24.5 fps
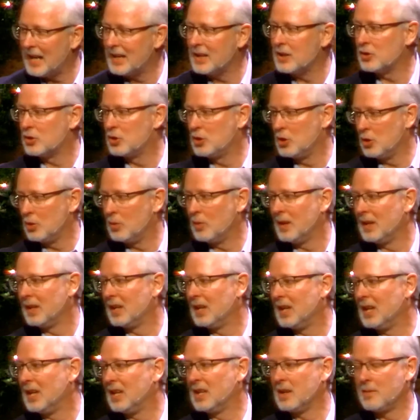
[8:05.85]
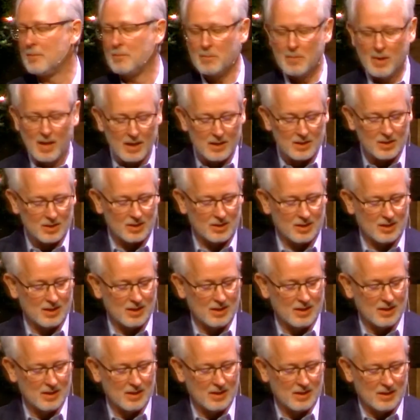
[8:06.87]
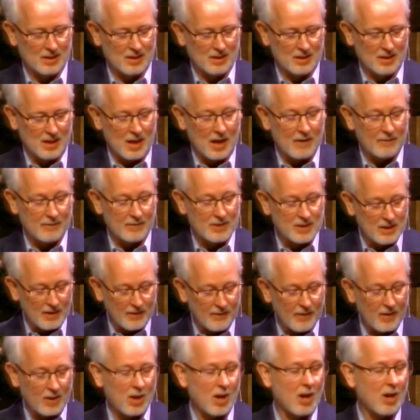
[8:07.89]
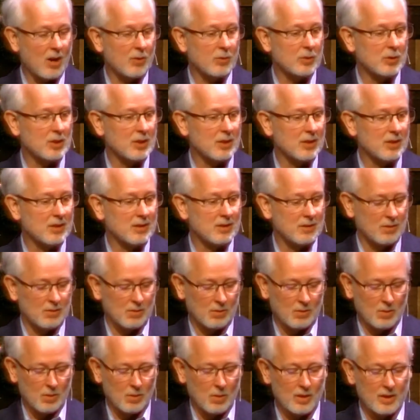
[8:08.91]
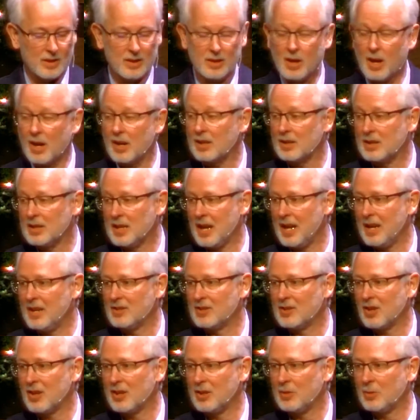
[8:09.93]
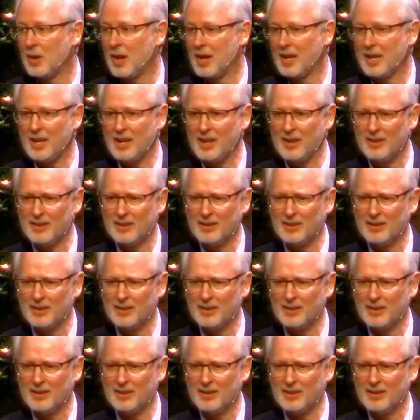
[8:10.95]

is doing in the midst of difficult or dark days. Are you ready?